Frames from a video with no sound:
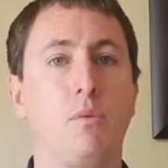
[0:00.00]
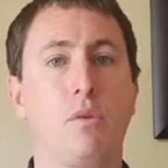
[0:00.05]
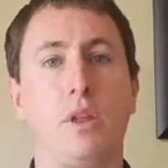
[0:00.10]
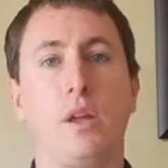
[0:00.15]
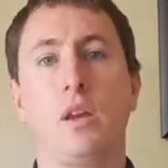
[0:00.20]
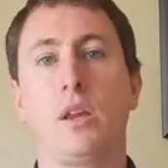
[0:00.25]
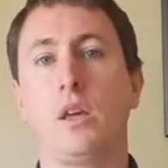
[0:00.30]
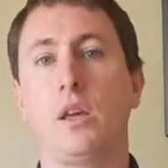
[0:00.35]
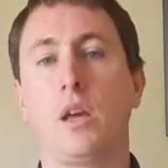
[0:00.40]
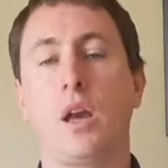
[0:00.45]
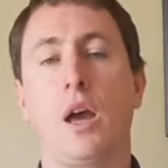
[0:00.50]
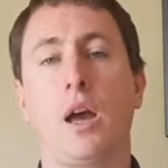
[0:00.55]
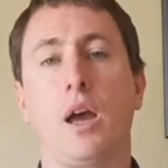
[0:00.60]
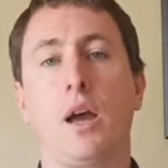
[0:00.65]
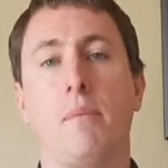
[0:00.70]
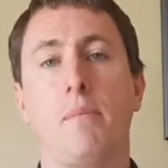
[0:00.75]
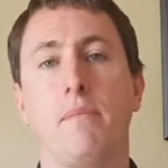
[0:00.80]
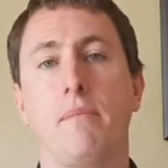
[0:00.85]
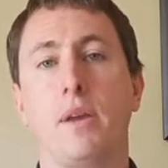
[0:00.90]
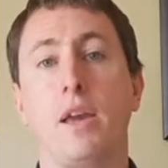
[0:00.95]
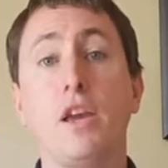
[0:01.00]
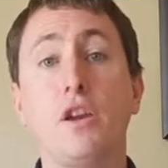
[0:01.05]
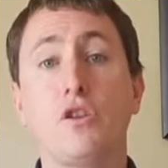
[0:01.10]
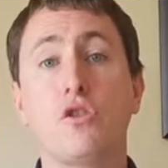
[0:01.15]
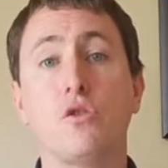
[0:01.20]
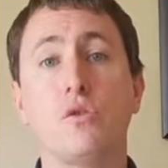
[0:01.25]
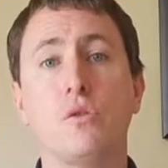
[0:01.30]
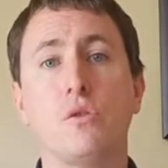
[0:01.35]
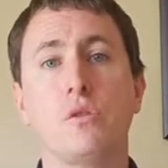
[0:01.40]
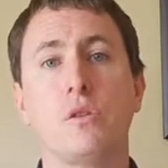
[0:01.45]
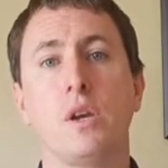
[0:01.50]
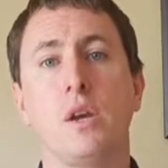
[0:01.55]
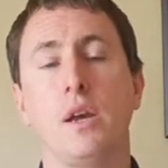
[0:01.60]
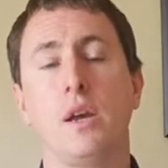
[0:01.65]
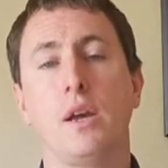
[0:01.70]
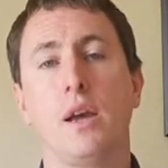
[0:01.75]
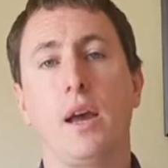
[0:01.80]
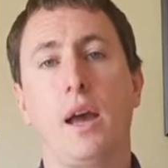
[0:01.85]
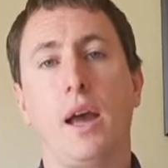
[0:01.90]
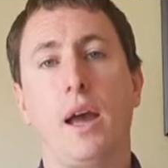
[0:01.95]
any issues
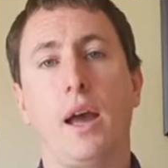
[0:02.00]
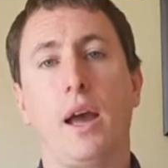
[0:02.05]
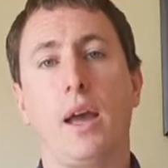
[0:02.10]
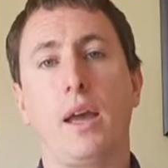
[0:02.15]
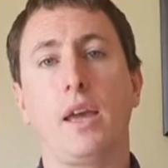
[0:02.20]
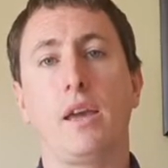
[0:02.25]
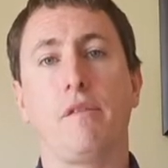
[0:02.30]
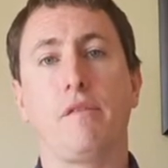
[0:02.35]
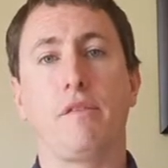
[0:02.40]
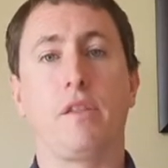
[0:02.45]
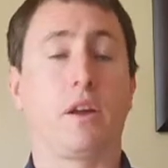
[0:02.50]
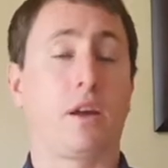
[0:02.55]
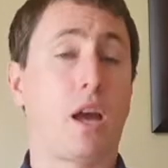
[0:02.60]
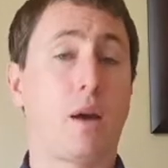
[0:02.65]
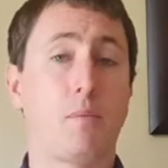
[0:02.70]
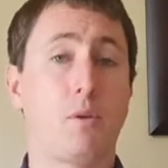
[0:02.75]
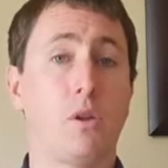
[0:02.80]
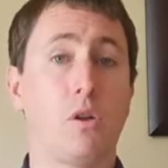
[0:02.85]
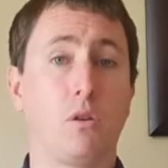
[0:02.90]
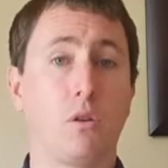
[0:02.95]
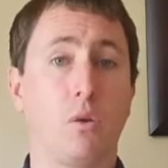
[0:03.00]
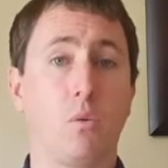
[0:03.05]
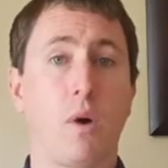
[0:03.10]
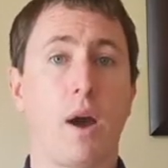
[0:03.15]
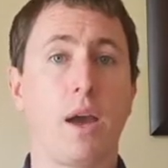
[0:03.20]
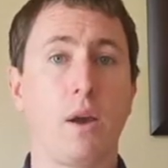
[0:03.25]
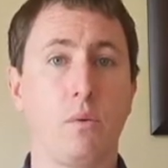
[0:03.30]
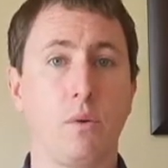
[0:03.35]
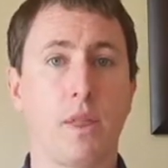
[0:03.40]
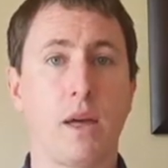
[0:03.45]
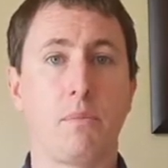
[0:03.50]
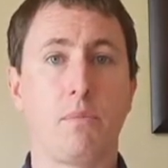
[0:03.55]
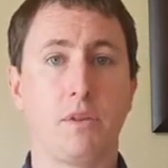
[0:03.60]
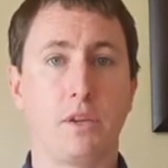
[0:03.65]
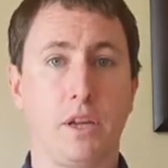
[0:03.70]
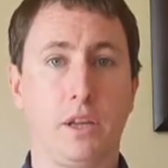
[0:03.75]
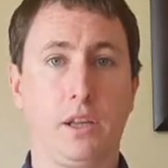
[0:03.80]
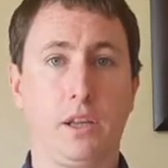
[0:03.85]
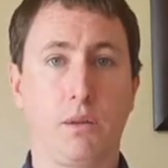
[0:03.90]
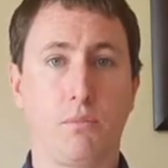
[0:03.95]
if that come along the way with that
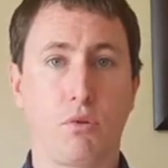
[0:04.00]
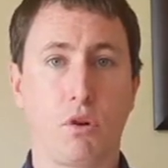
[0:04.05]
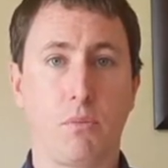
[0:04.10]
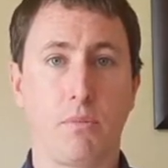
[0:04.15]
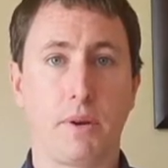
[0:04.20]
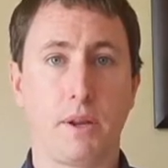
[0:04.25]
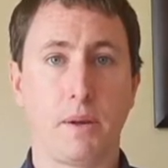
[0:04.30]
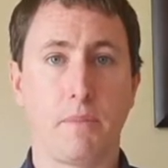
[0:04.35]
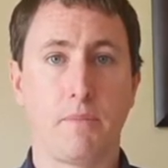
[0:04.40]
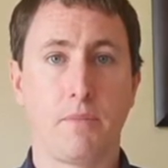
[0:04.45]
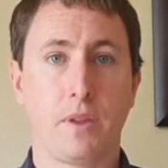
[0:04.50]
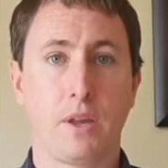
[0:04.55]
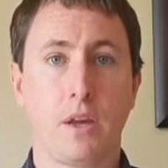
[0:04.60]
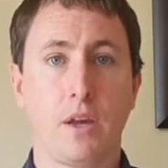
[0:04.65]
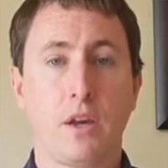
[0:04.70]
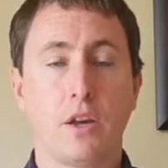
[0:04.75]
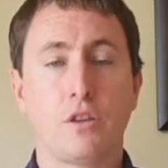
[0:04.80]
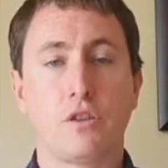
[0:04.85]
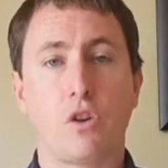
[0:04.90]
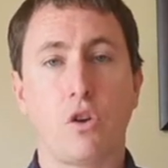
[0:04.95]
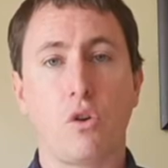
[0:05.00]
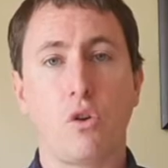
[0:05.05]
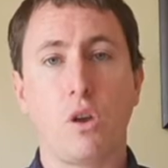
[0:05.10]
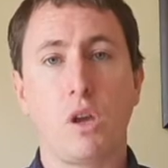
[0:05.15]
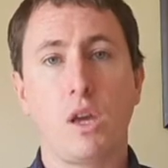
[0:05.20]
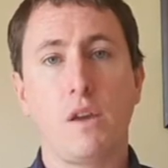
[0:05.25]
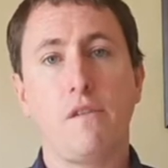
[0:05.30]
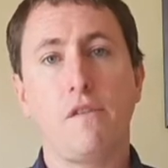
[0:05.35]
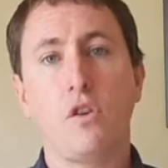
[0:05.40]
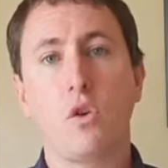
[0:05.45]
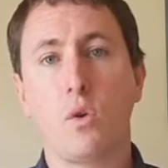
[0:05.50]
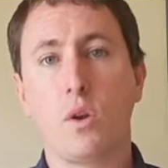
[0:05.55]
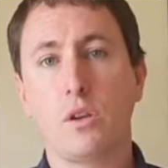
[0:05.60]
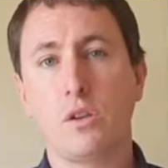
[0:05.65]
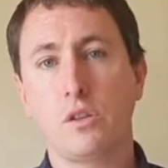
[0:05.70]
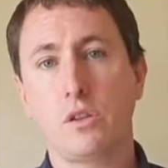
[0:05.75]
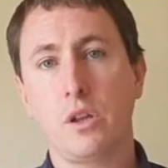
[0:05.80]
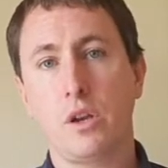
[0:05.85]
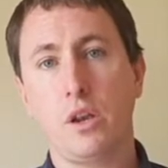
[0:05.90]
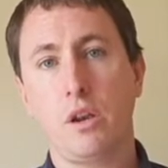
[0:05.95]
particular property. So if you're
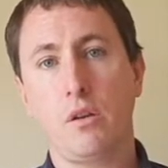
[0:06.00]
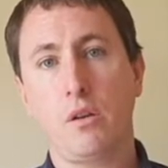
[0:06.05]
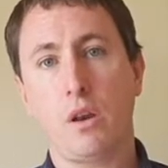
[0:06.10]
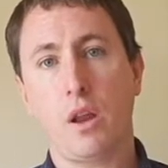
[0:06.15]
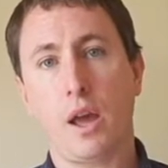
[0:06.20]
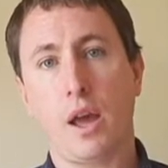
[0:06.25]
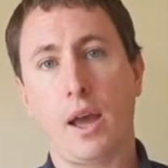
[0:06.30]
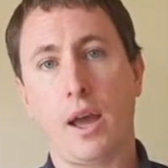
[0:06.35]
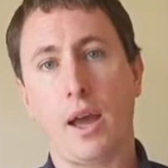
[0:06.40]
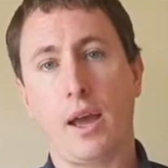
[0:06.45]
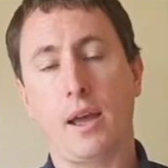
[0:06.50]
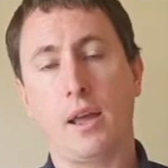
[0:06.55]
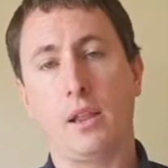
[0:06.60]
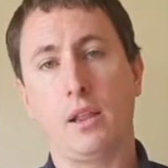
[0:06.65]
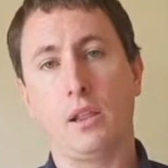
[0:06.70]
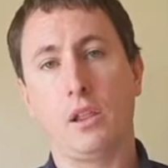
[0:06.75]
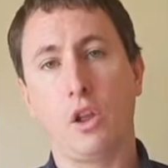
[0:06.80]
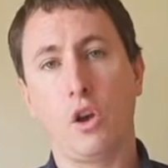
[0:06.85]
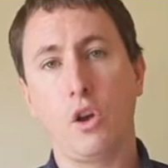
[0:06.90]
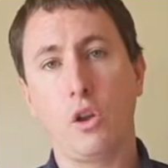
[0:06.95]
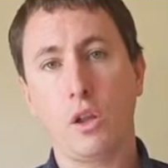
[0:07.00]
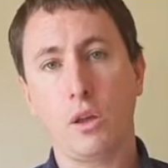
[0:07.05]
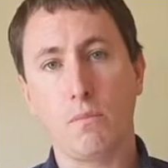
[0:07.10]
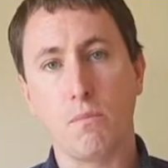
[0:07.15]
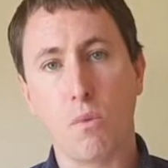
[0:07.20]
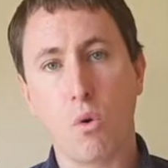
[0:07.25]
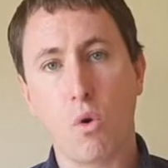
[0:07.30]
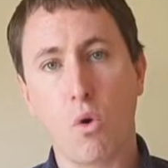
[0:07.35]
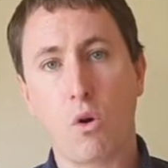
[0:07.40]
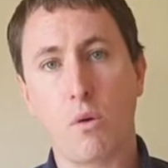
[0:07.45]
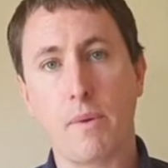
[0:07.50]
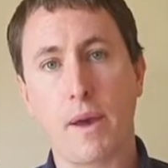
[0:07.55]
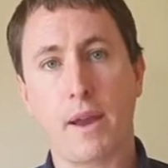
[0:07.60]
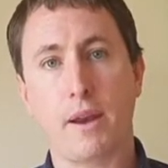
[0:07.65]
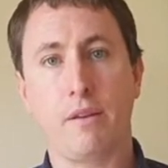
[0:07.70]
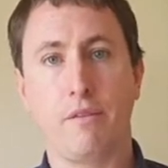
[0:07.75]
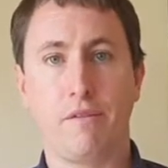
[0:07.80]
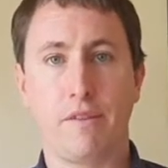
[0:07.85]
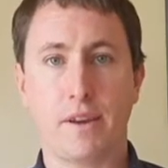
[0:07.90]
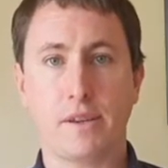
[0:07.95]
interested in learning more about
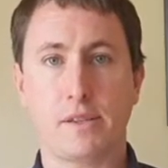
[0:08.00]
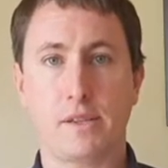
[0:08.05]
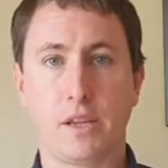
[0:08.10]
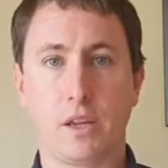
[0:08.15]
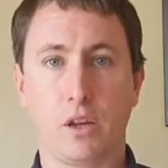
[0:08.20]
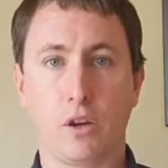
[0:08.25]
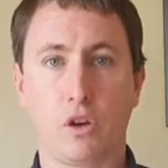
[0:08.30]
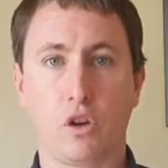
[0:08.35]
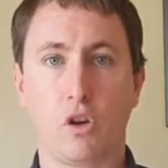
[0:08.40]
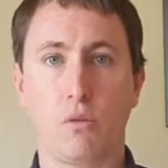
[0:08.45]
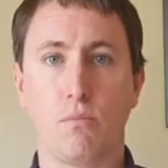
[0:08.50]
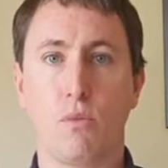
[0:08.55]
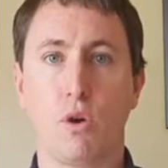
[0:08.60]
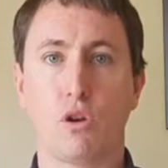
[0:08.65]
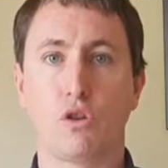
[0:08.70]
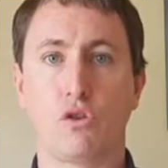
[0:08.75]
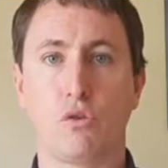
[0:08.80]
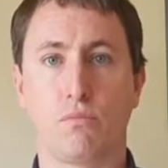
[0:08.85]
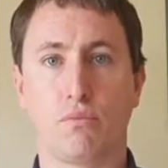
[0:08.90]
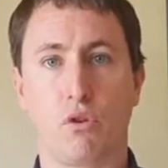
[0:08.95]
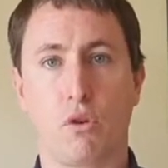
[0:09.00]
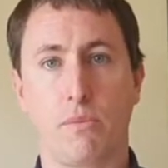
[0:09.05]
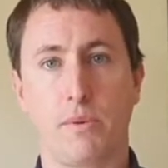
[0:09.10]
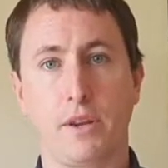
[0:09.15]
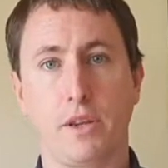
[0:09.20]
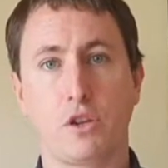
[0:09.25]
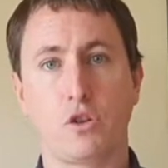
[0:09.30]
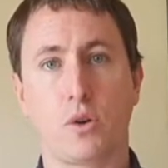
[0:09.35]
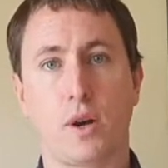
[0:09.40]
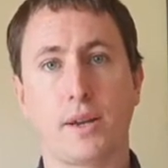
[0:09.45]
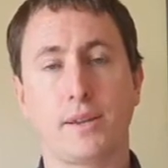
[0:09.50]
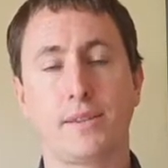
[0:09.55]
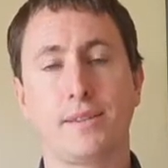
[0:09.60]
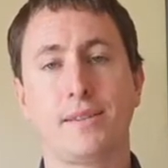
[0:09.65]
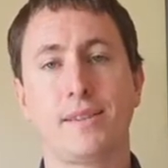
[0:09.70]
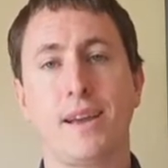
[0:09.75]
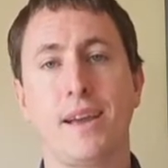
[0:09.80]
investing in commercial property trusts,